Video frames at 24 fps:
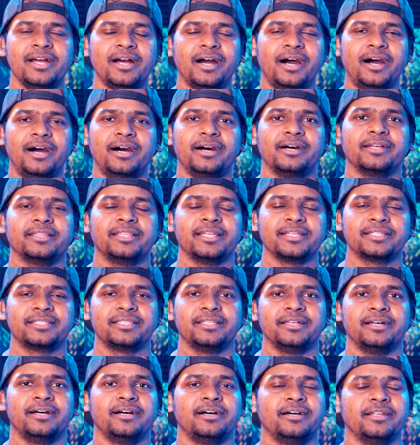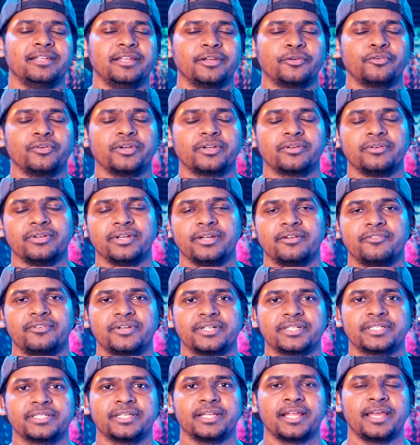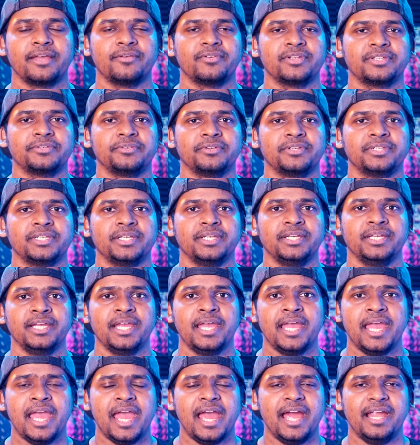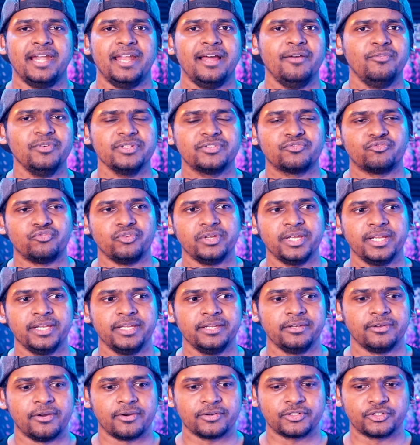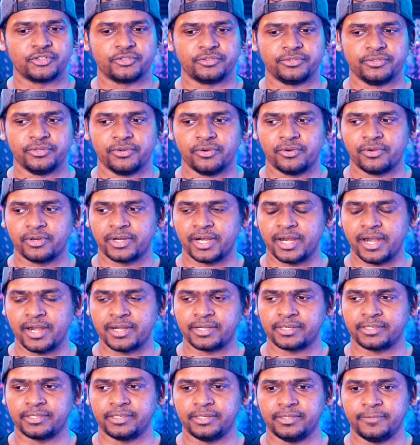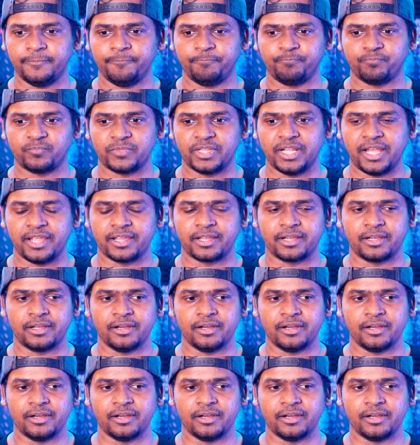That's the liquid cooler version I was using, and I was really not sure at like